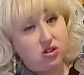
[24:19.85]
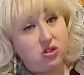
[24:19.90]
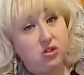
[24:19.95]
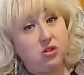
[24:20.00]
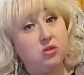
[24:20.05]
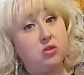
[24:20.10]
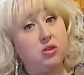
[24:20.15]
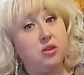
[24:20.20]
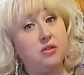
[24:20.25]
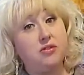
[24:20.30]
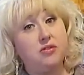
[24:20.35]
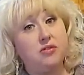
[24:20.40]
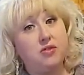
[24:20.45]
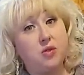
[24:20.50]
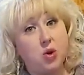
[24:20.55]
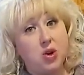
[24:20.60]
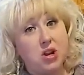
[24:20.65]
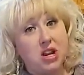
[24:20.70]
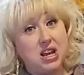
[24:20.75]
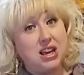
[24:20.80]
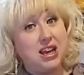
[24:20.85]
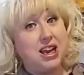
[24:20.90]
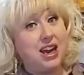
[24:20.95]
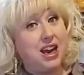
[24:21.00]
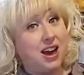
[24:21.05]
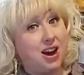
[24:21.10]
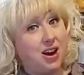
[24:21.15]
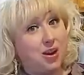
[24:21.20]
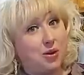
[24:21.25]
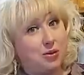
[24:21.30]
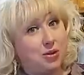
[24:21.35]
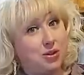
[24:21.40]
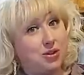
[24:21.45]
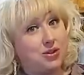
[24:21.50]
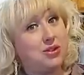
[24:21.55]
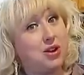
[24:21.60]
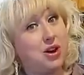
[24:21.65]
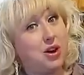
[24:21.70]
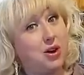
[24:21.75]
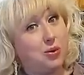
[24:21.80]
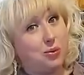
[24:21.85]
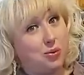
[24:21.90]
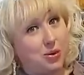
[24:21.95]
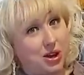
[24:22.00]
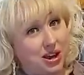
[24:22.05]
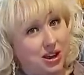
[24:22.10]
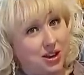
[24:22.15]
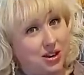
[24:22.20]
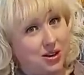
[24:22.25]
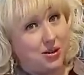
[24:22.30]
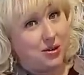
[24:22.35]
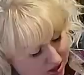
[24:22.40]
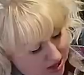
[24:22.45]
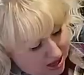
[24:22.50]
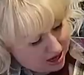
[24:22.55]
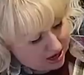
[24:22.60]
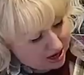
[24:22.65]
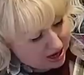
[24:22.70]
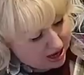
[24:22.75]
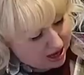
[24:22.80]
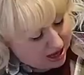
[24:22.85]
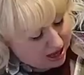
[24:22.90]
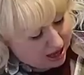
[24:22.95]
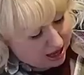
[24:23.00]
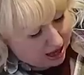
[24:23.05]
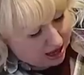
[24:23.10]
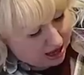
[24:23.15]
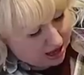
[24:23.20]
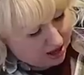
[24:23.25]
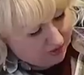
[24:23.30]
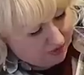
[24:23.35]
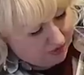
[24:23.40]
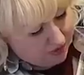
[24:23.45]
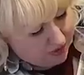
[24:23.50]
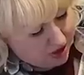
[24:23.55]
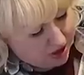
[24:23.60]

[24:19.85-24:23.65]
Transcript: to forty hours a week. Then I have